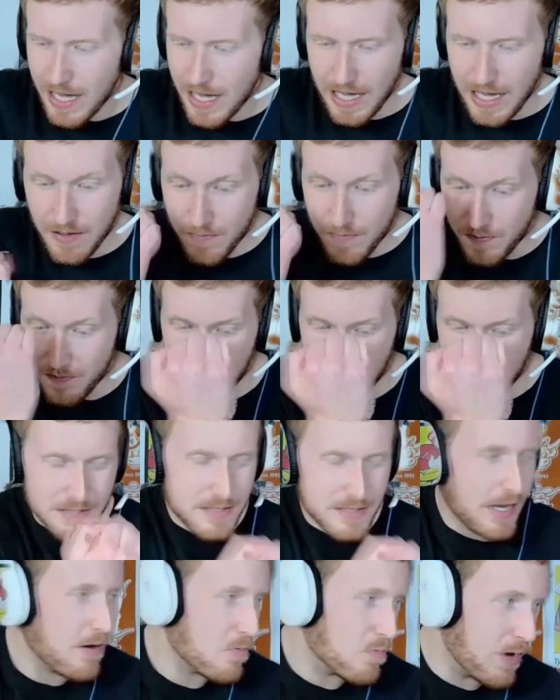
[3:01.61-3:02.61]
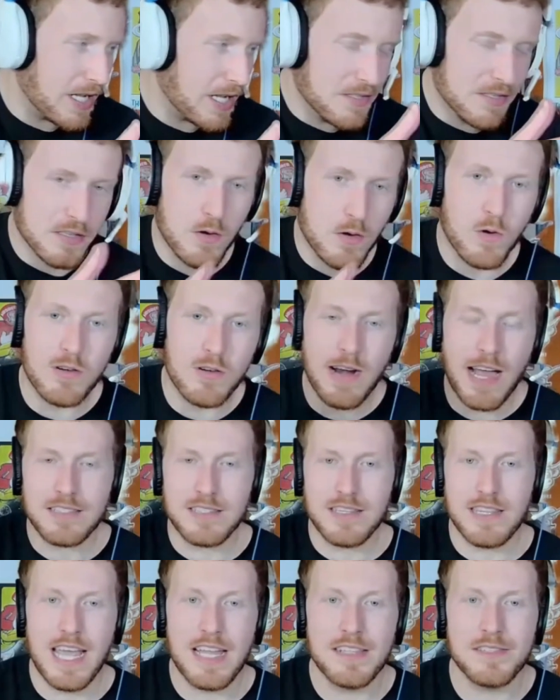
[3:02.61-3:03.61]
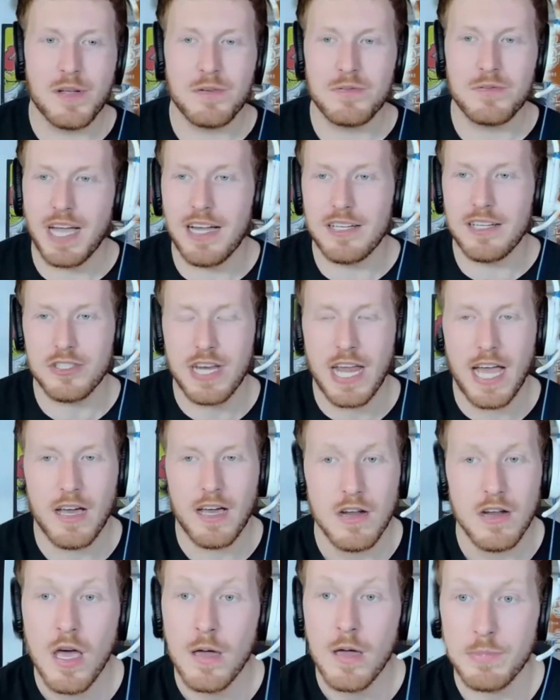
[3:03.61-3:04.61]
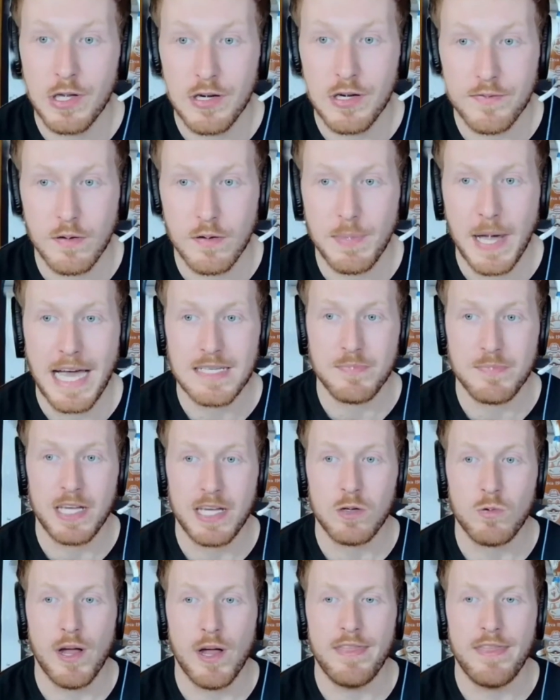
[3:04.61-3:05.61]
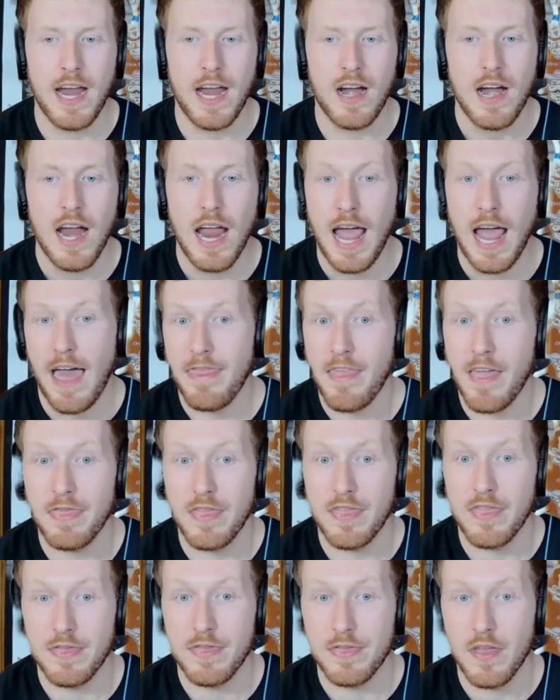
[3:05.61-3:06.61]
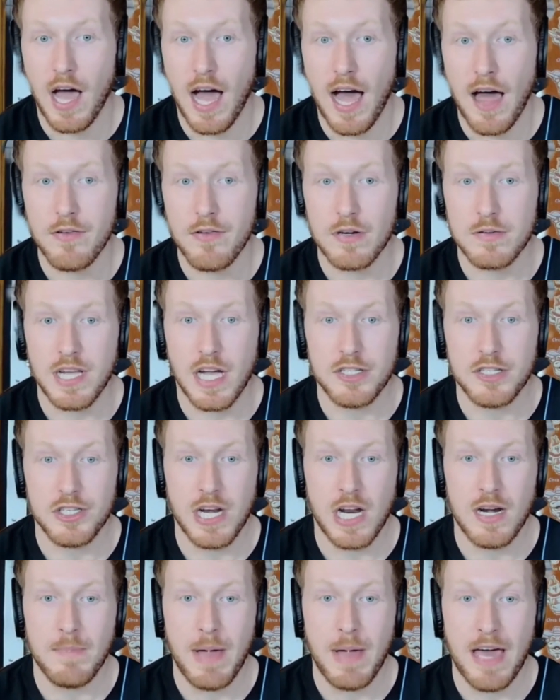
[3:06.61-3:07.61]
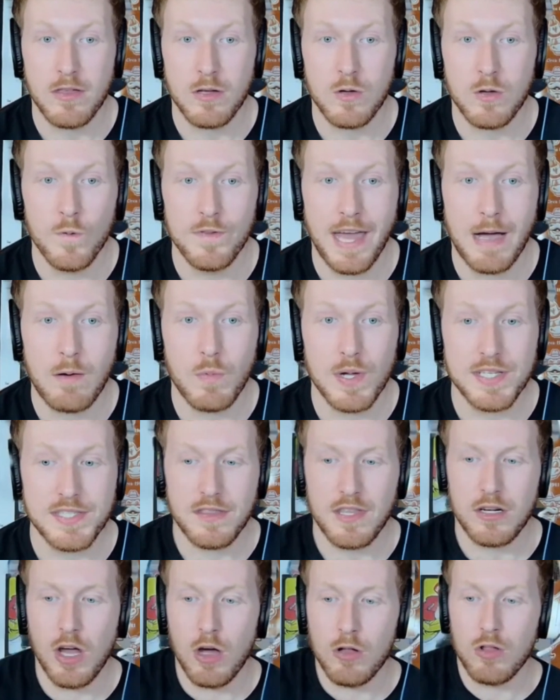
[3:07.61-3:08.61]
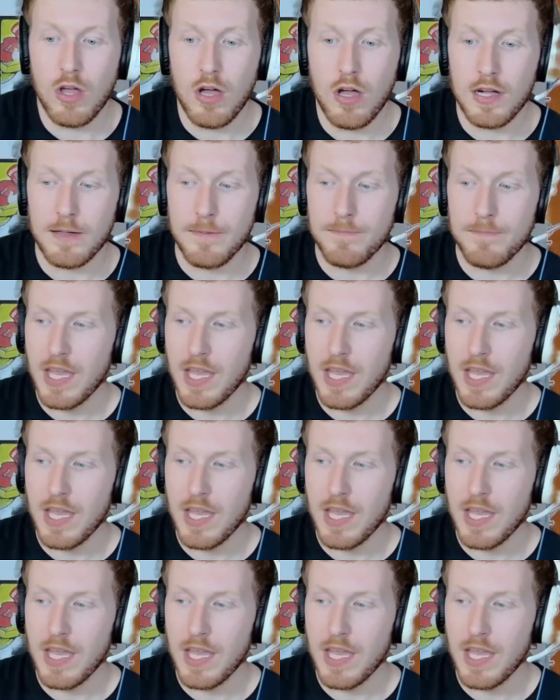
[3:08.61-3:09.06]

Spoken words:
He fixes it, runs the corner out to the end zone, touchdown. Beautiful pass by Quinn there. And then the other touchdown to Matthew Golden that wasn't the no look.